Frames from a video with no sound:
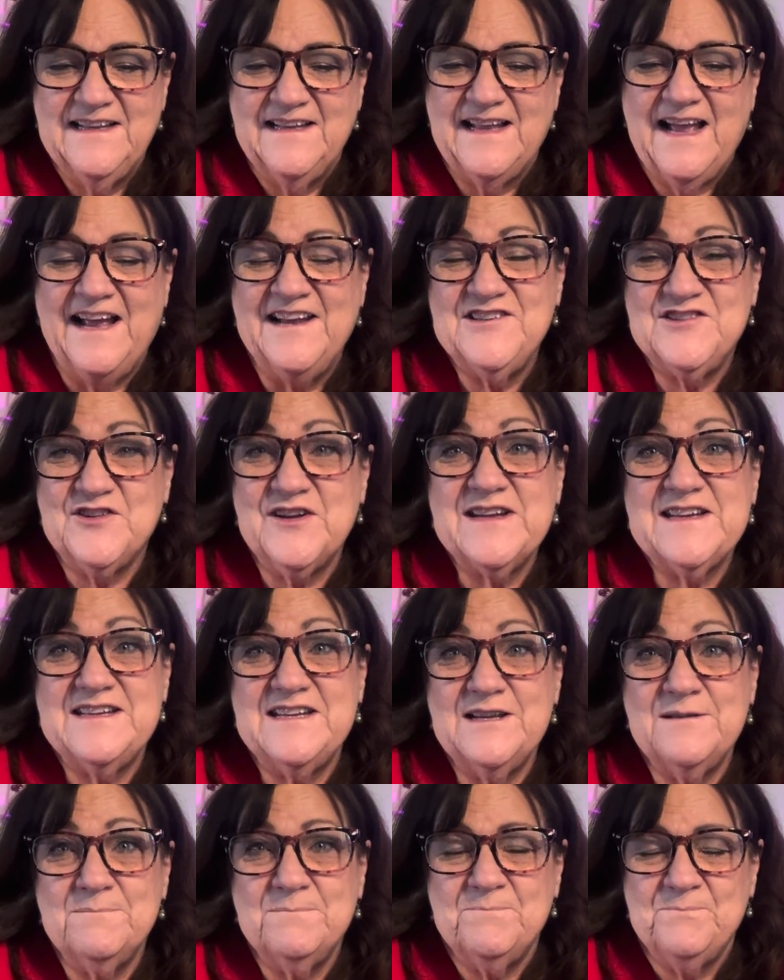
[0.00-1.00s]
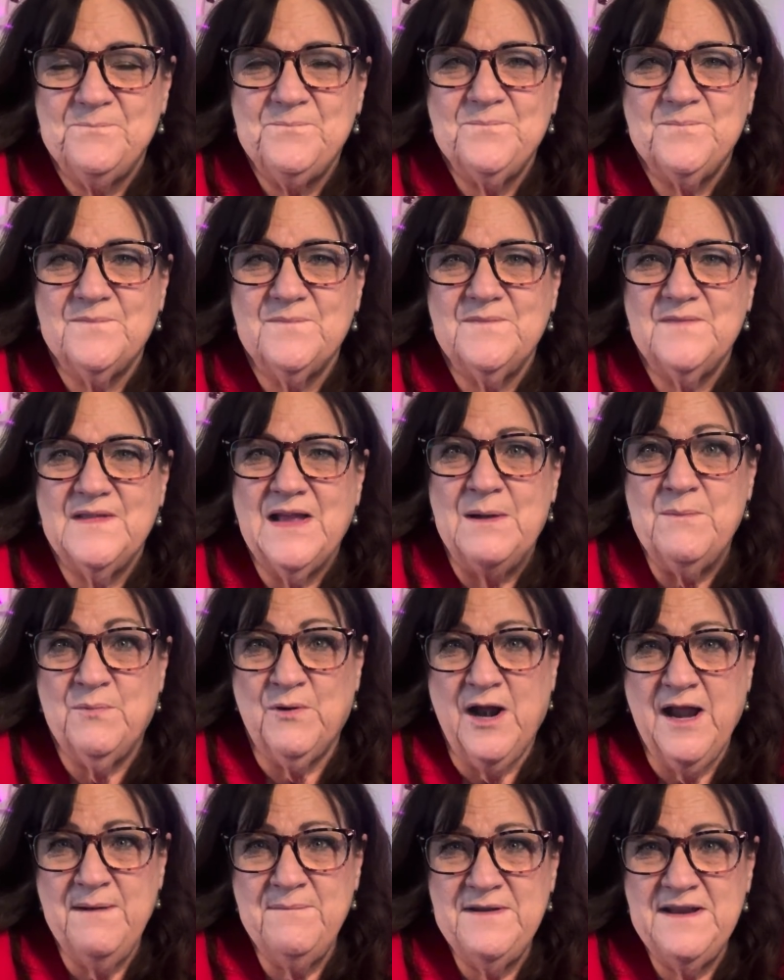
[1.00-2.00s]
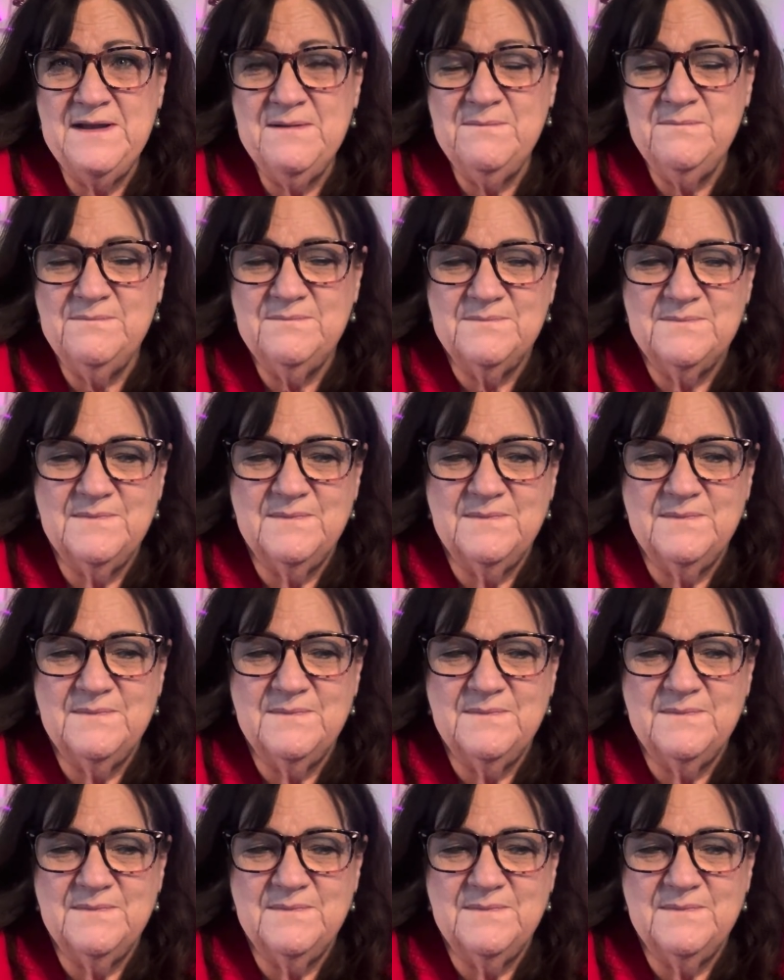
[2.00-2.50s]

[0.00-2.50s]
I tricked him. I bribed him.